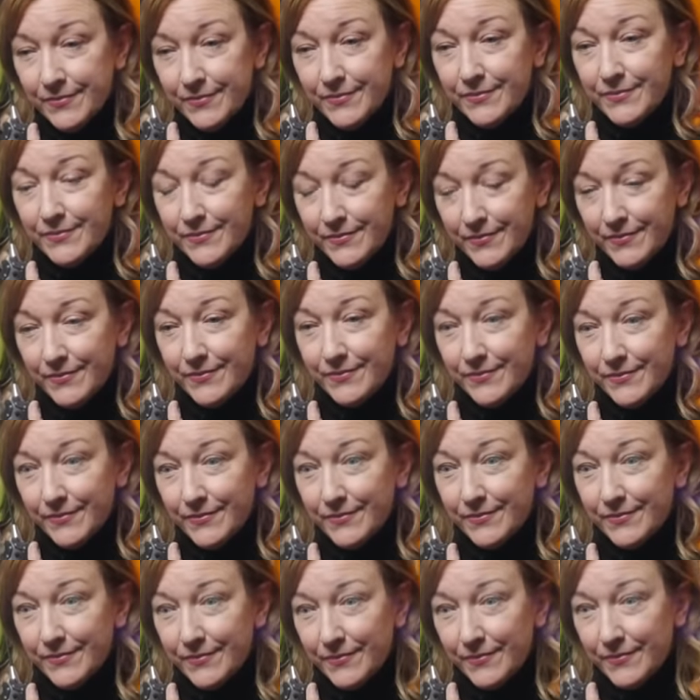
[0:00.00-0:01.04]

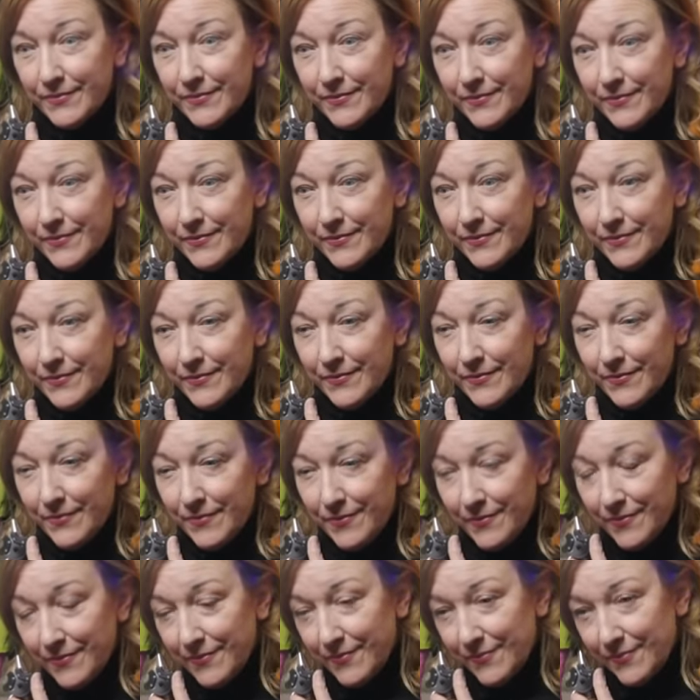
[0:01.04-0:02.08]

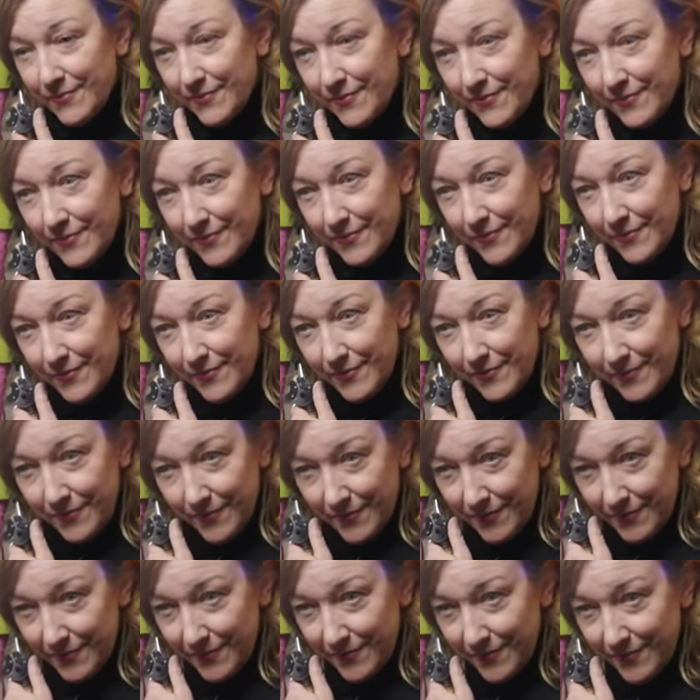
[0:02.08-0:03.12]

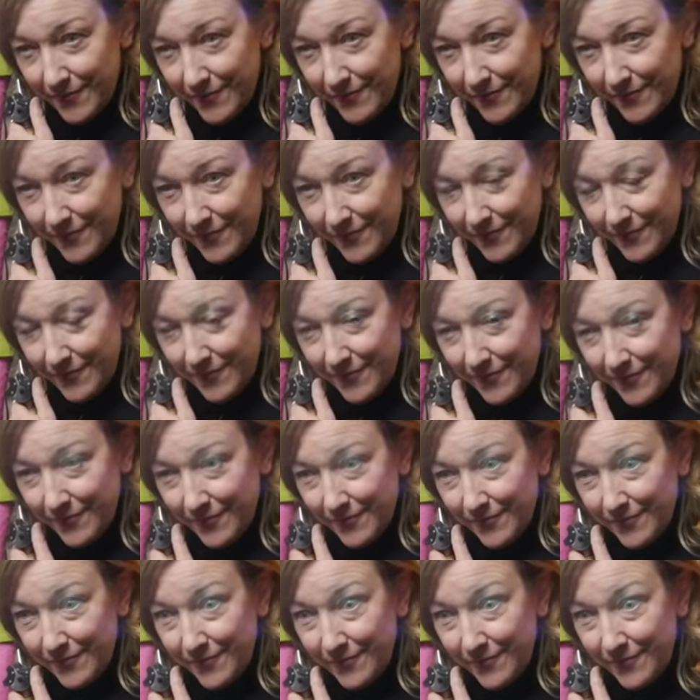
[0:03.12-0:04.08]
(not speaking)